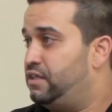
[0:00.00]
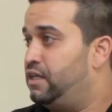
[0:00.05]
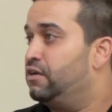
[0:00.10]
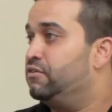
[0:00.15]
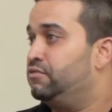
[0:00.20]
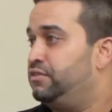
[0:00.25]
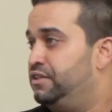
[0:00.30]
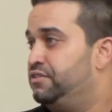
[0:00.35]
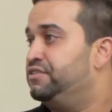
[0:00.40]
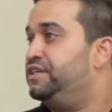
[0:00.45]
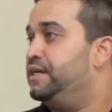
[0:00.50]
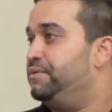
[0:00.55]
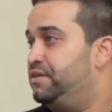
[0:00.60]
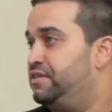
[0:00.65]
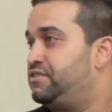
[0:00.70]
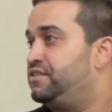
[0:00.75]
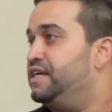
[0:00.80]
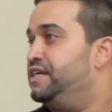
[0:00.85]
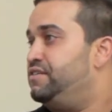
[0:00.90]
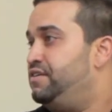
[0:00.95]
They're deemed
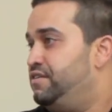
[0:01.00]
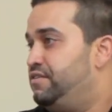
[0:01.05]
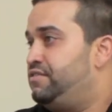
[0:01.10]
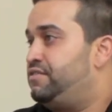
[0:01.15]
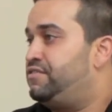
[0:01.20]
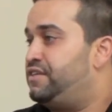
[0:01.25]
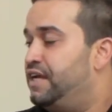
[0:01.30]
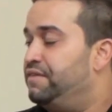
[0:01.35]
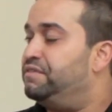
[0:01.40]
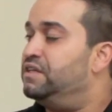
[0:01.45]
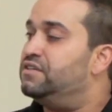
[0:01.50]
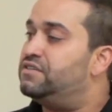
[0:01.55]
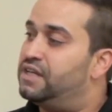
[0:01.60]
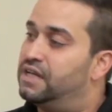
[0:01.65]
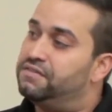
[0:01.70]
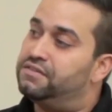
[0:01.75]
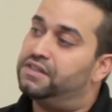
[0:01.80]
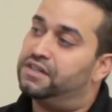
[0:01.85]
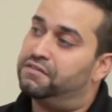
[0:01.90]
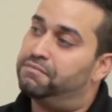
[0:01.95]
as safety
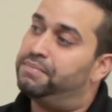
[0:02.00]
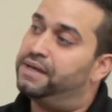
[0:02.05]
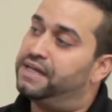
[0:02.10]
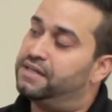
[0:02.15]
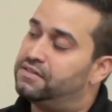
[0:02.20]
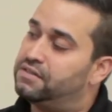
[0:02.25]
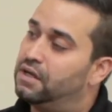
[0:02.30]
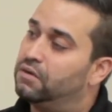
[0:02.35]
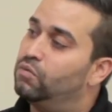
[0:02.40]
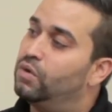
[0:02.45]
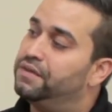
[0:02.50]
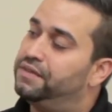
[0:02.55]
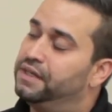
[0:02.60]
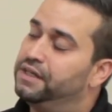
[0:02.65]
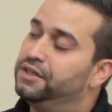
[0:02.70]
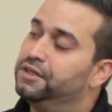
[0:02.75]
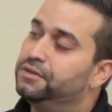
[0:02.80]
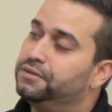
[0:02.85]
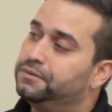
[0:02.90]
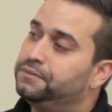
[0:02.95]
sensitive based on what they
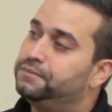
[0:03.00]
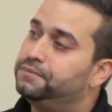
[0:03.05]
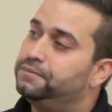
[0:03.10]
do.